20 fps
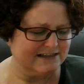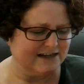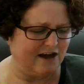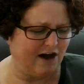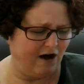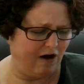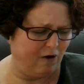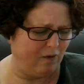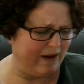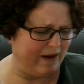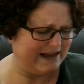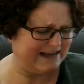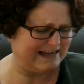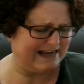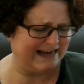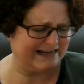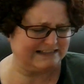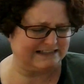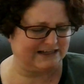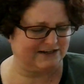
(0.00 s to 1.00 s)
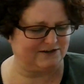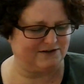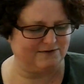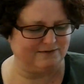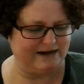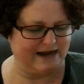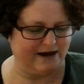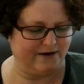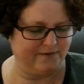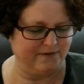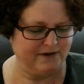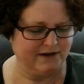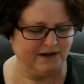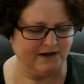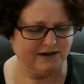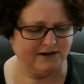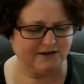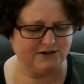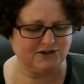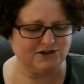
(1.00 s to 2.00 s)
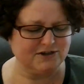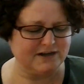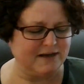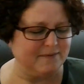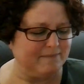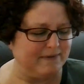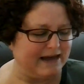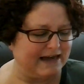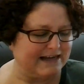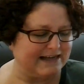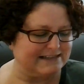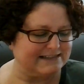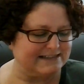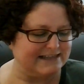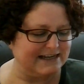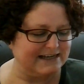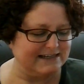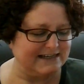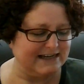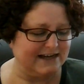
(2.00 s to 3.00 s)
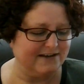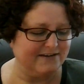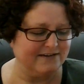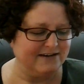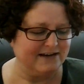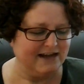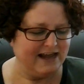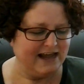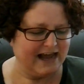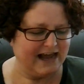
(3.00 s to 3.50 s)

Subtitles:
Oh, I can't tell you now. Could you come back at sundown?